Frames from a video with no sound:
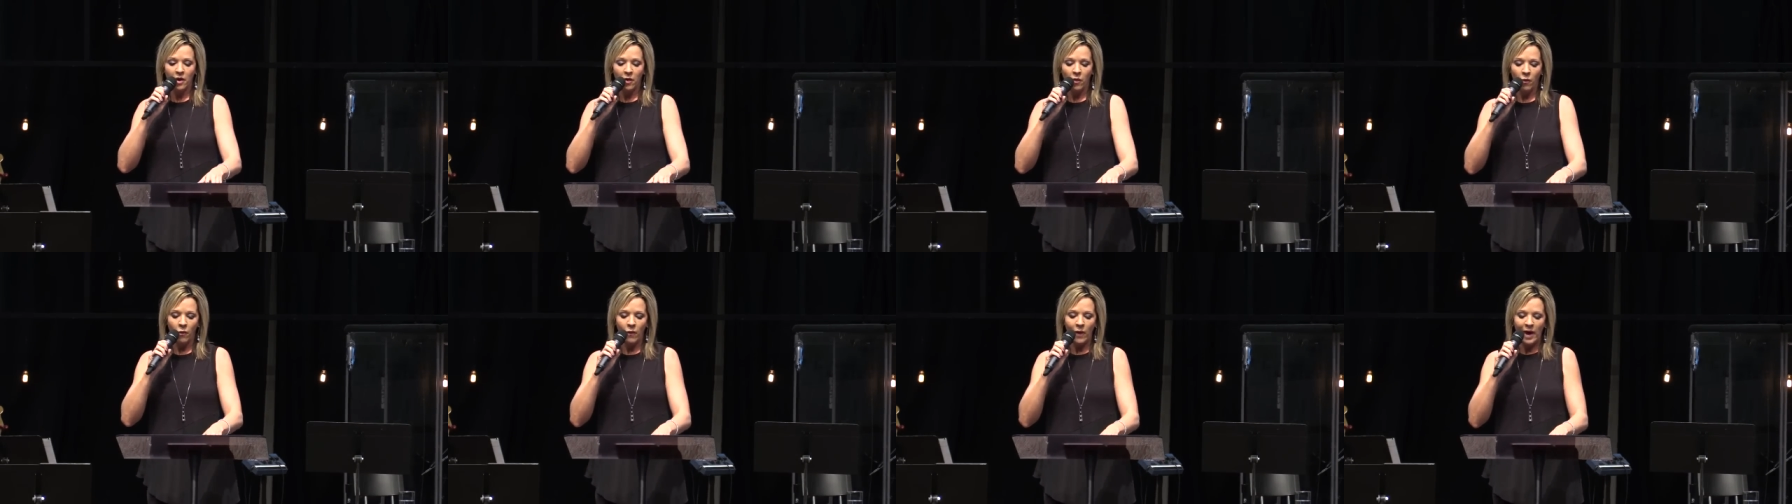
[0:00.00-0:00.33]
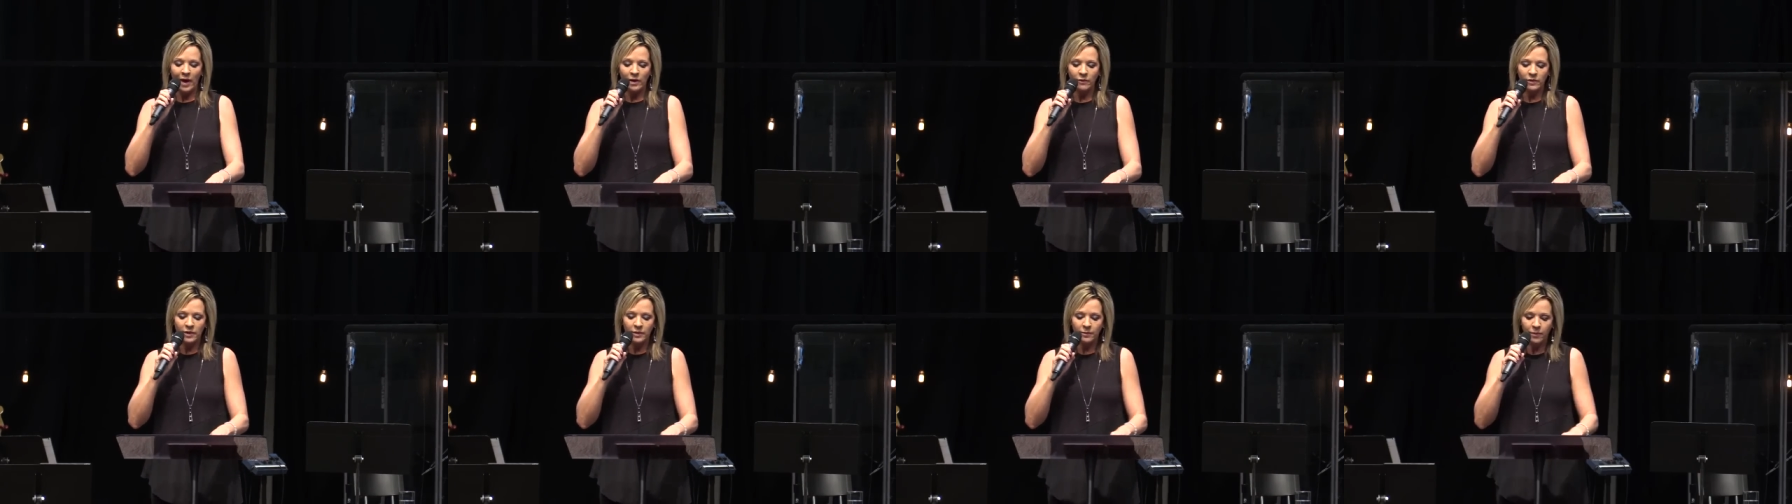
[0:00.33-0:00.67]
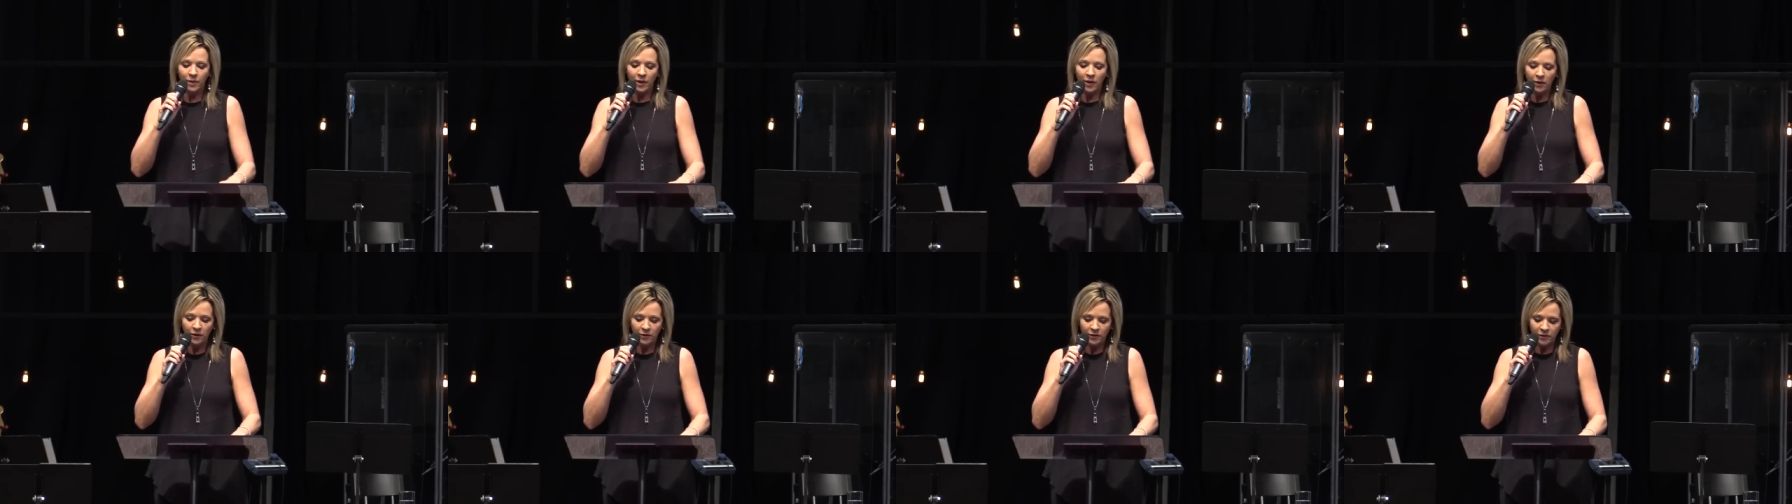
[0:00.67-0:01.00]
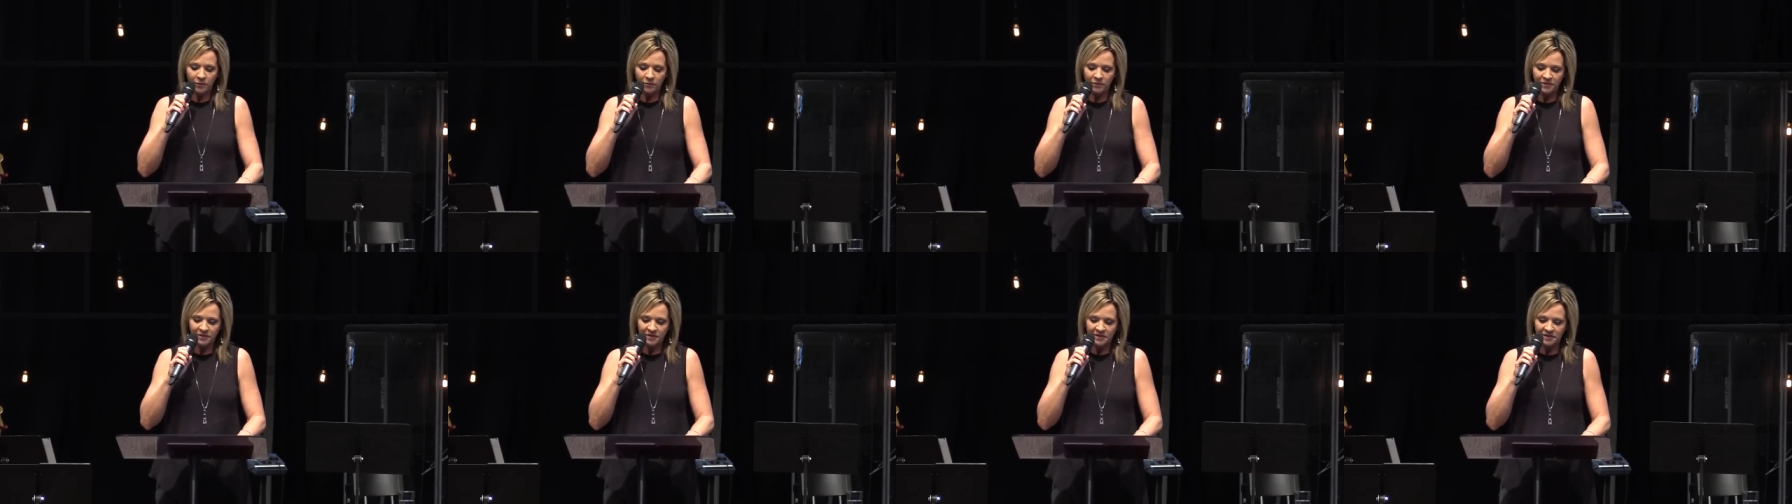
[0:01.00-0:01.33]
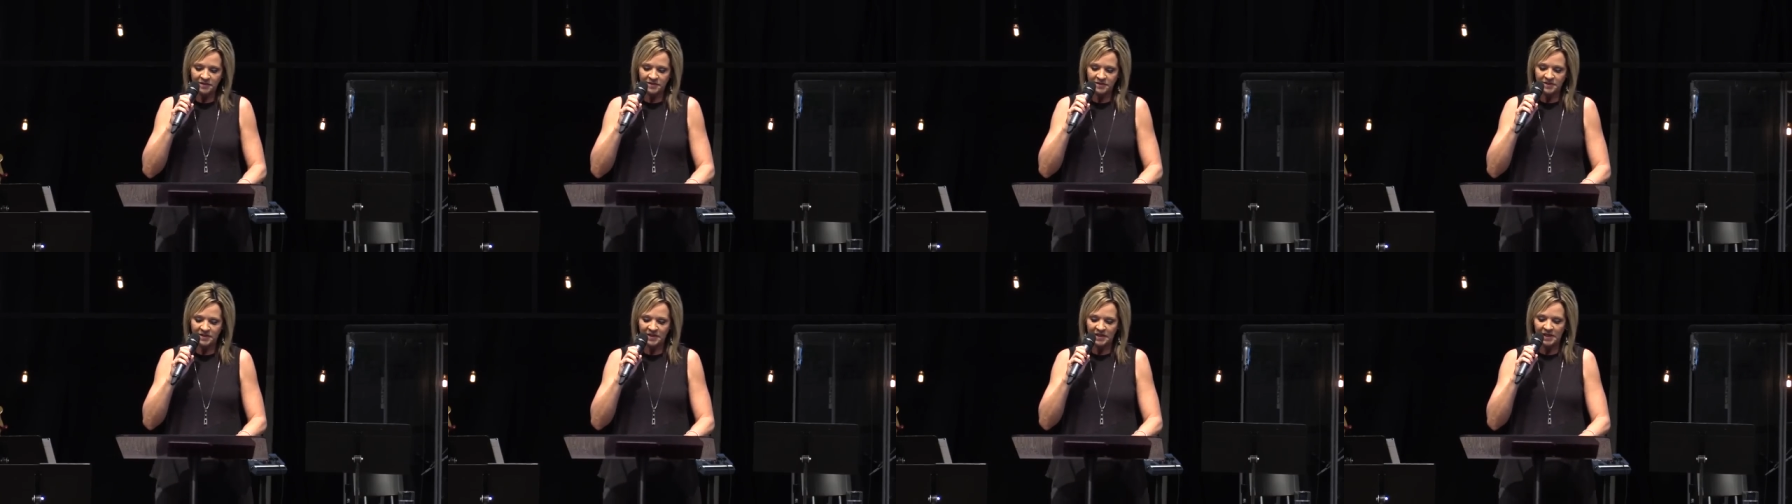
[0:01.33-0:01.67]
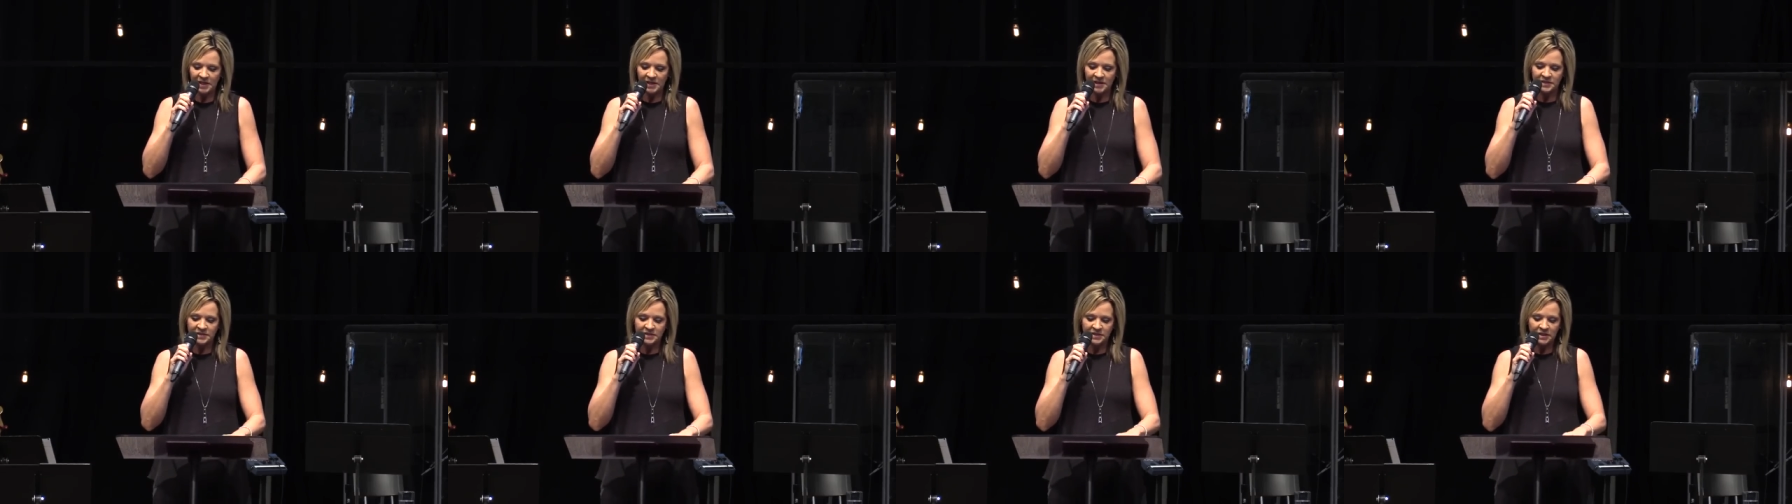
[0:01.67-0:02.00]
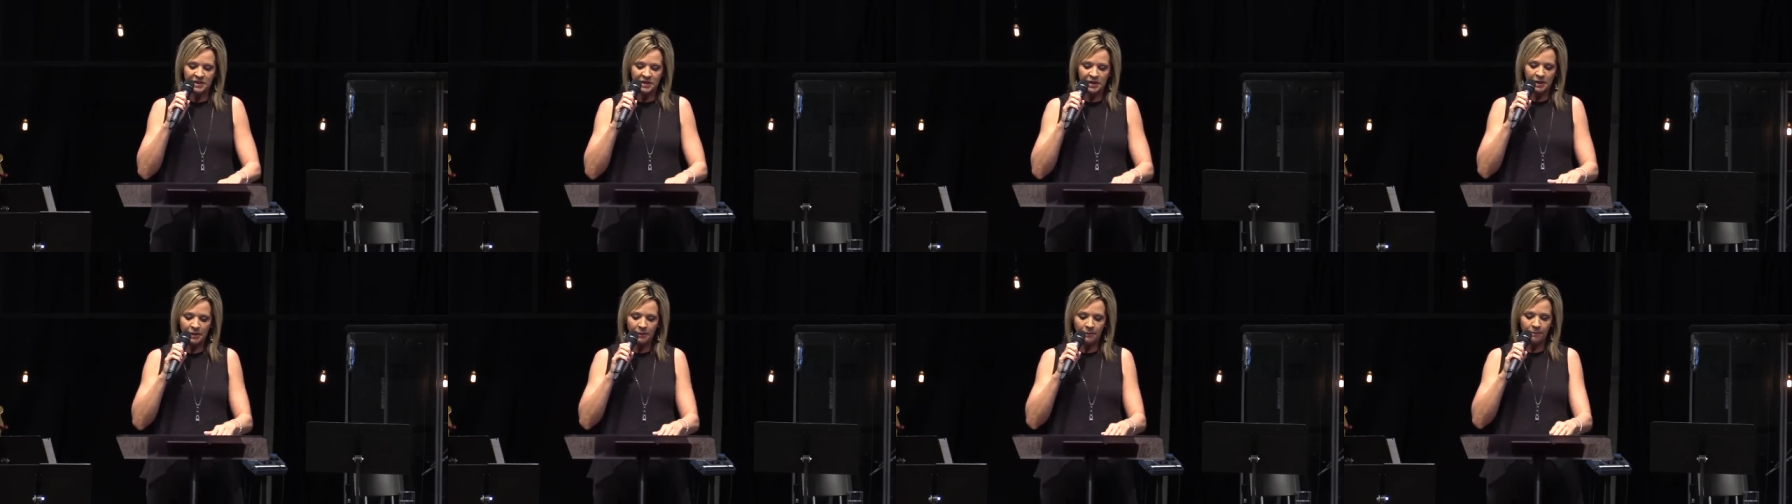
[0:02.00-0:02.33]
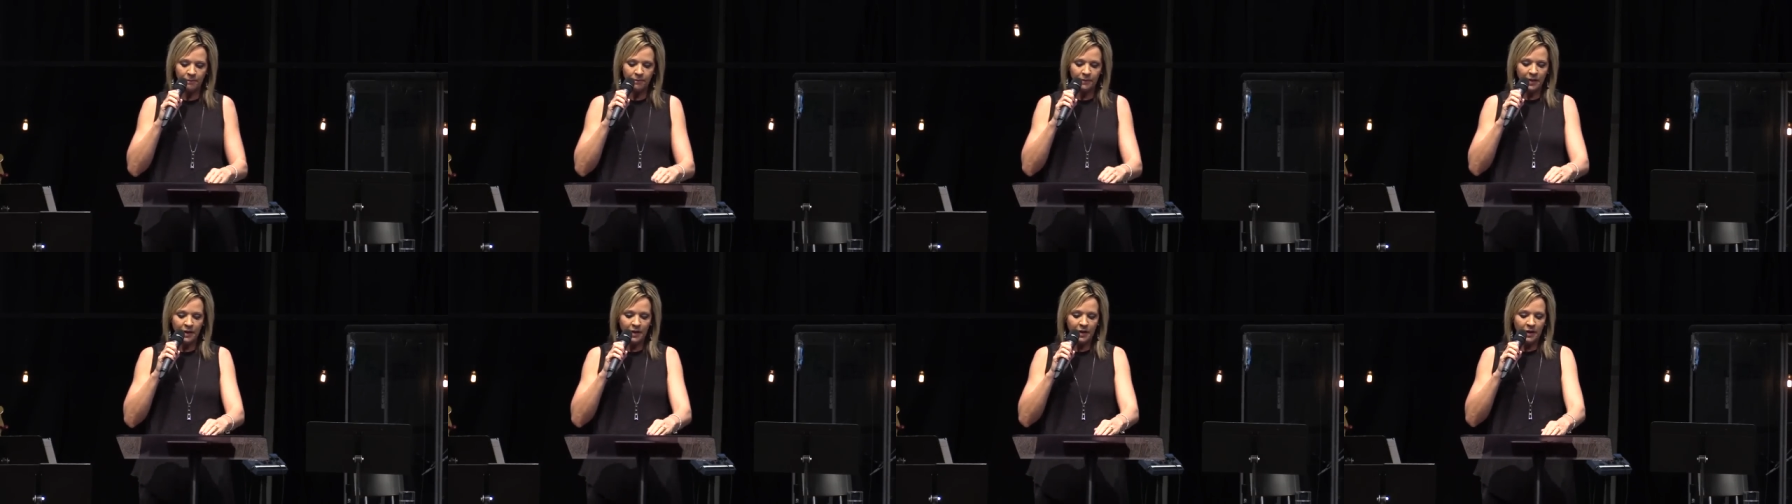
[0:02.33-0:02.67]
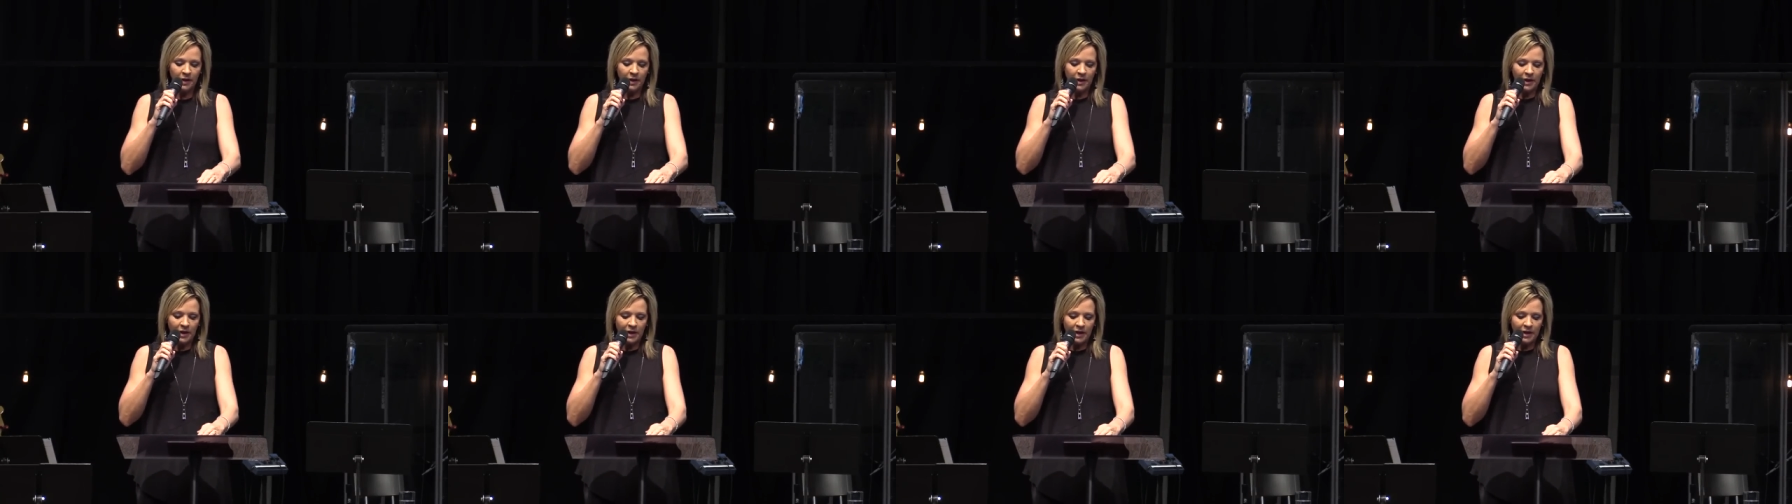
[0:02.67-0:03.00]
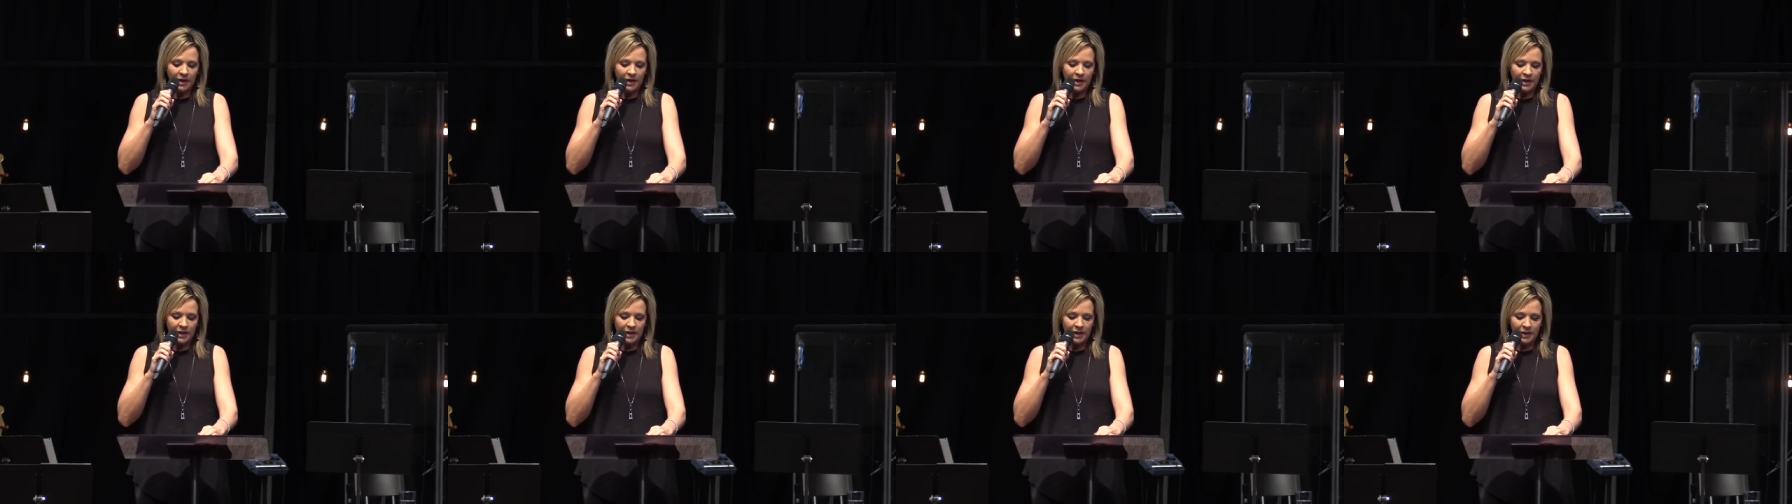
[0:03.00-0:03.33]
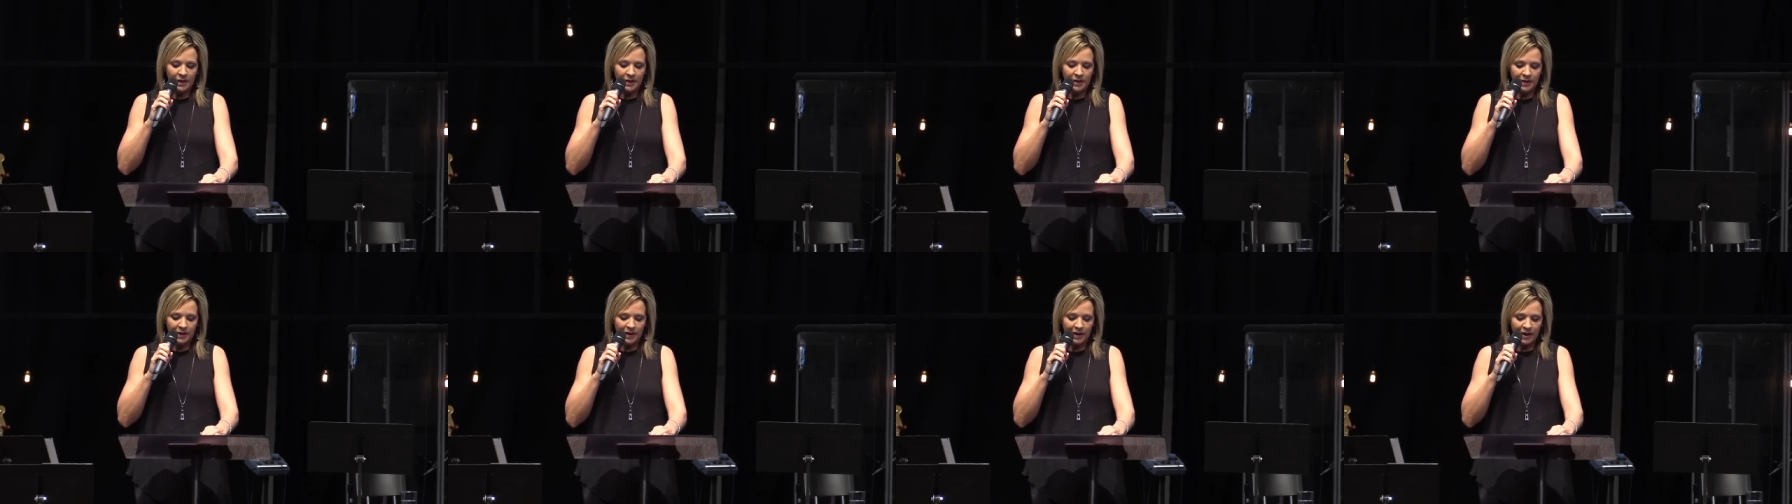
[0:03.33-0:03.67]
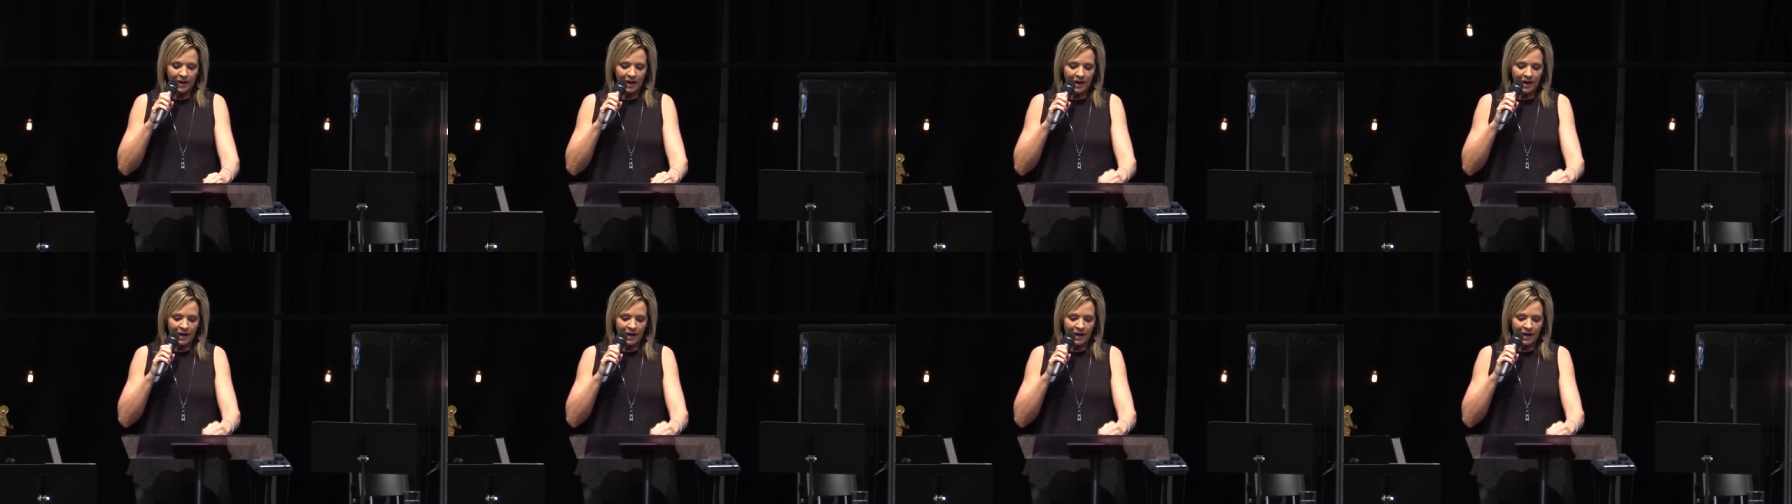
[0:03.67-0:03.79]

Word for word: why we partner with these things. Um, I,